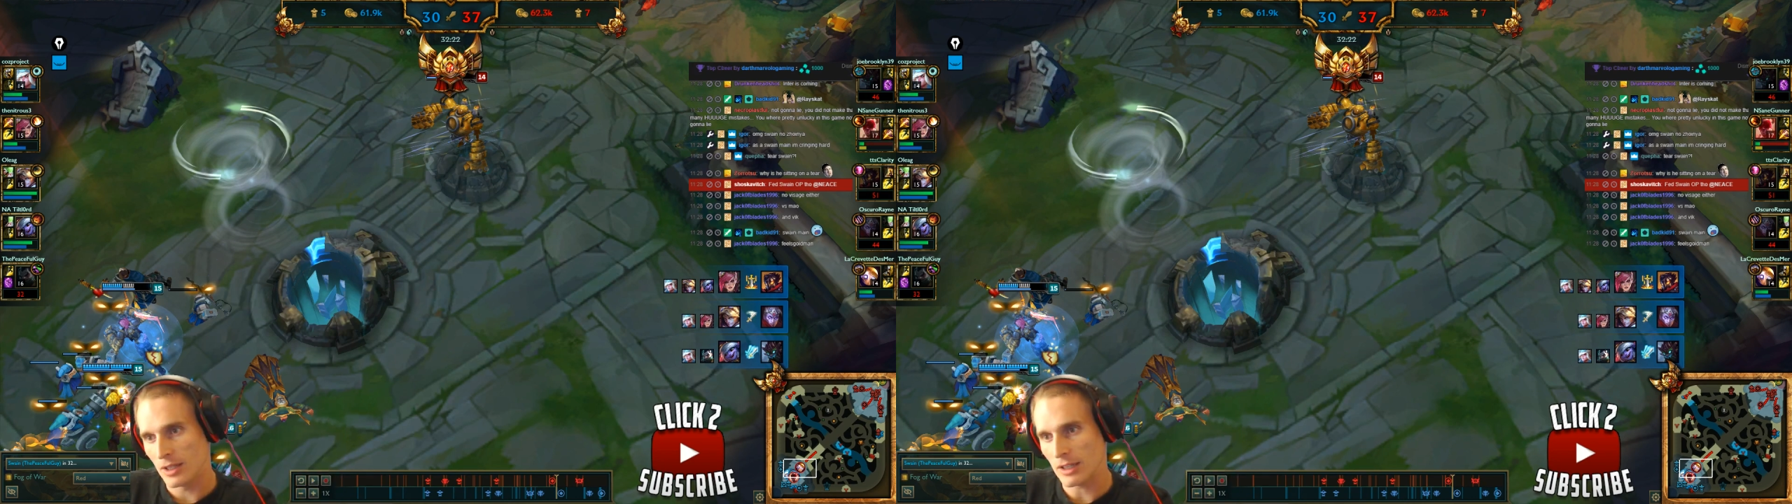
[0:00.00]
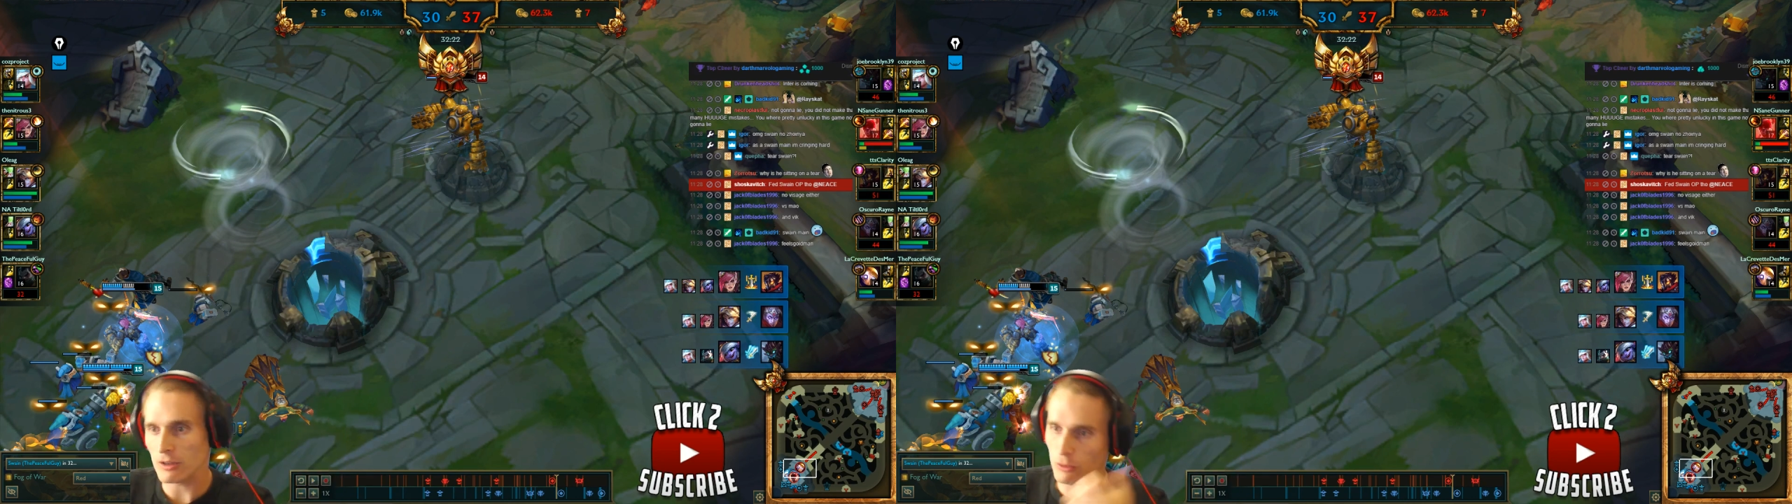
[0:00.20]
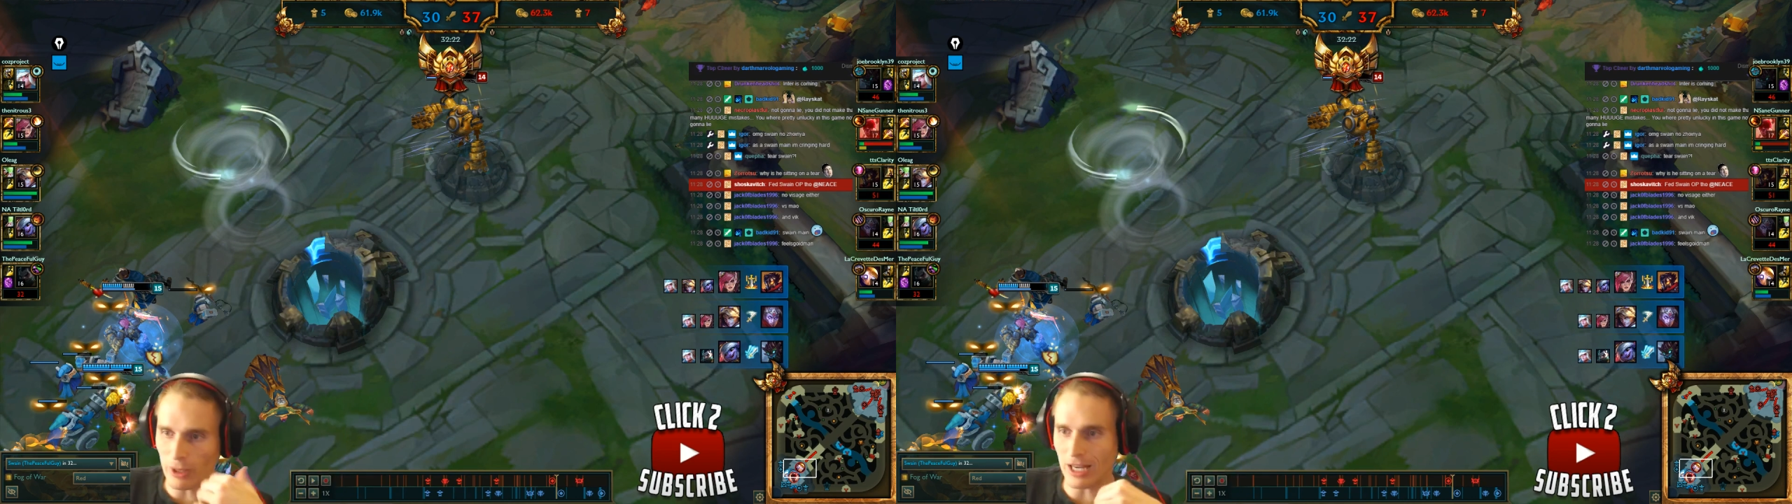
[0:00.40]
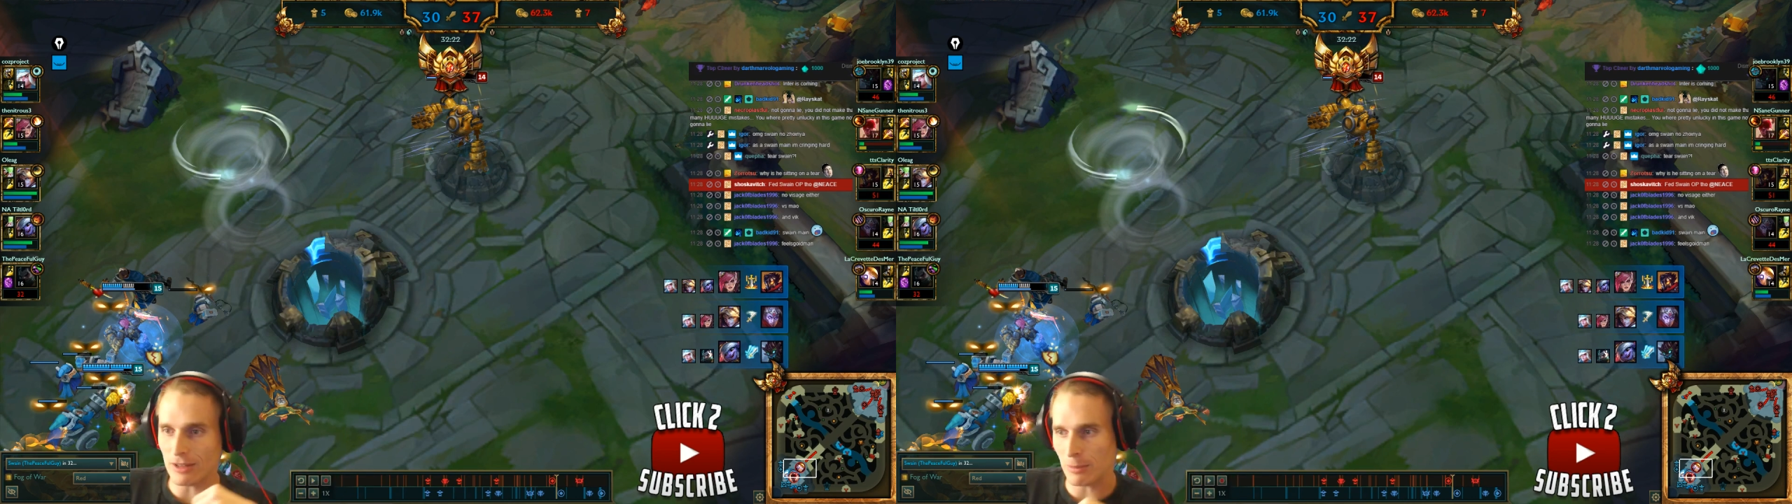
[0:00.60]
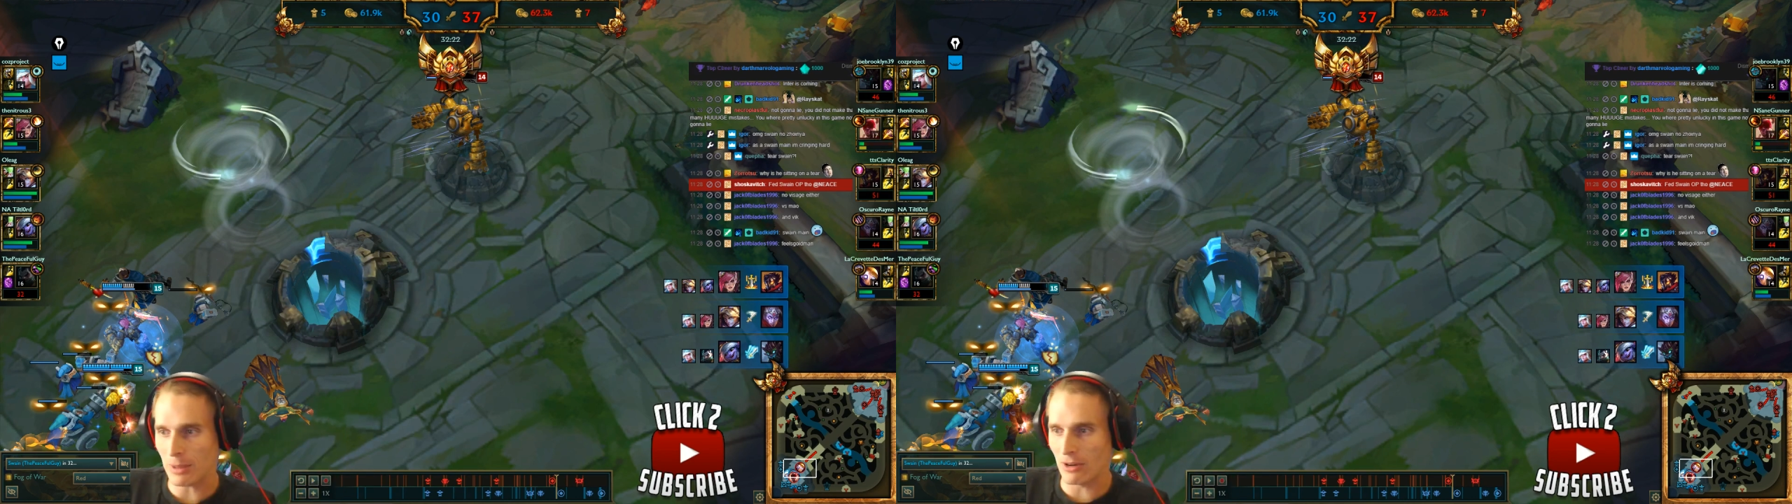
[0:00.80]
Now just wait out
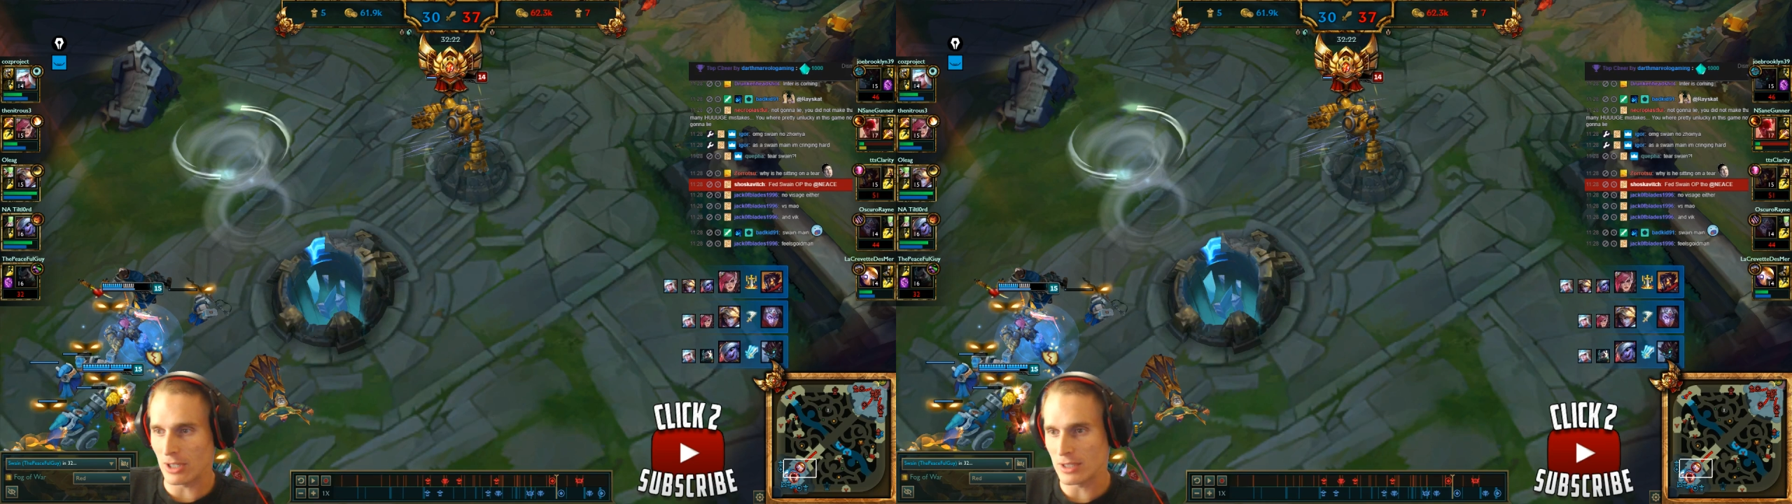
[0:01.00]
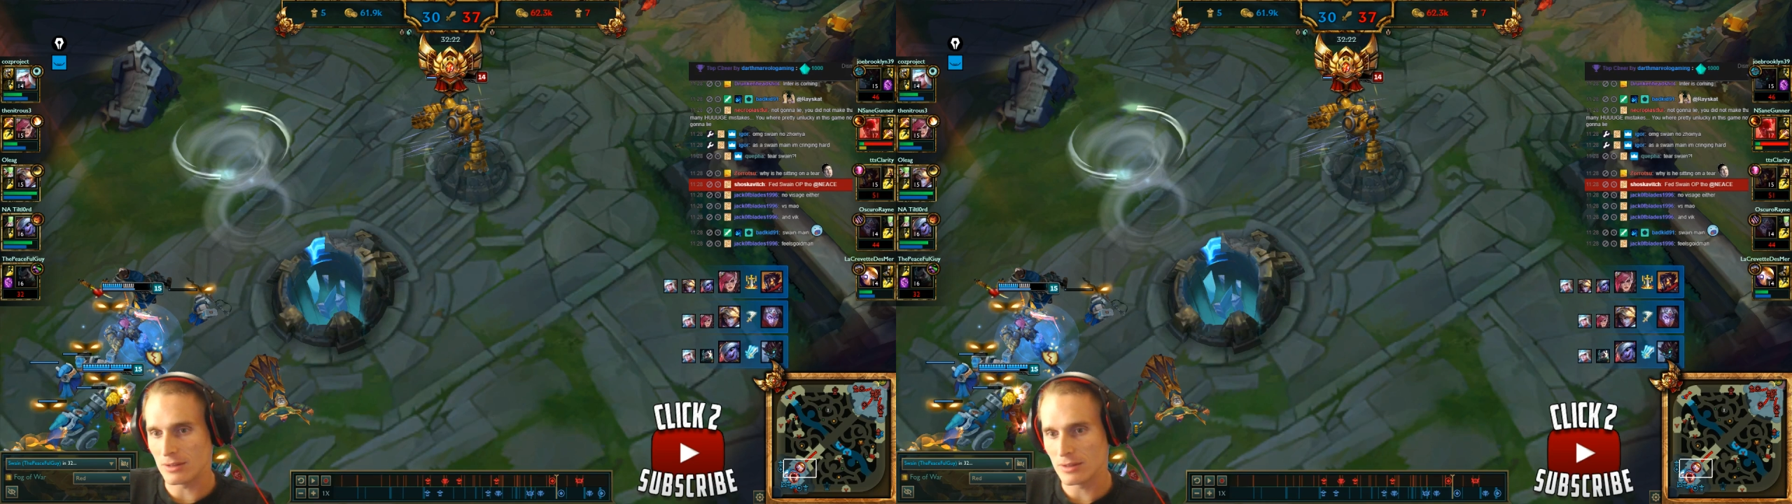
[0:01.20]
the Baron.